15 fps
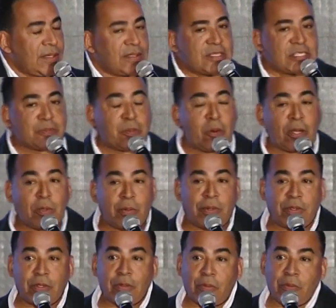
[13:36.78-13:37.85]
Disappointed
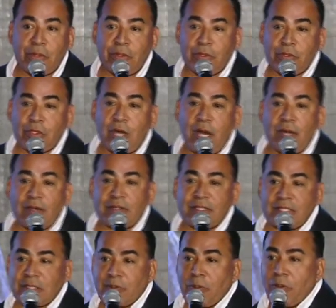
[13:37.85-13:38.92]
with your daughter,
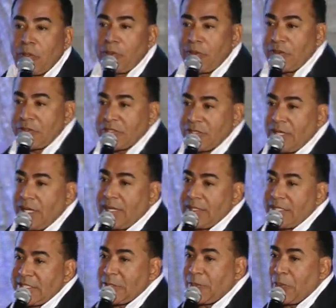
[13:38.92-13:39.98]
disappointed with your son,
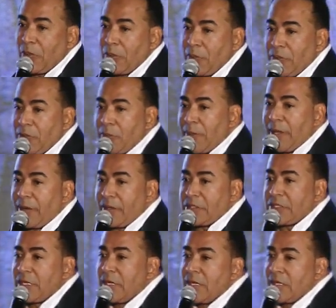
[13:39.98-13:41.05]
disappointed with your
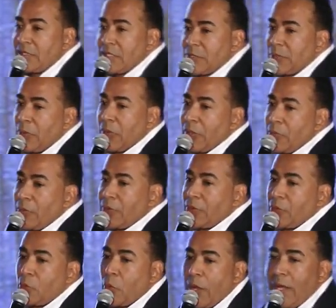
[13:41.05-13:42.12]
marriage, disappointed with
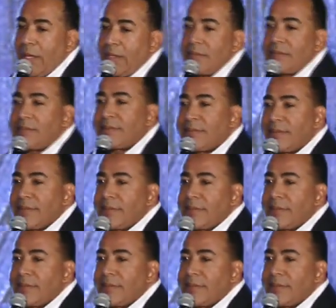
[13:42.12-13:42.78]
your weight,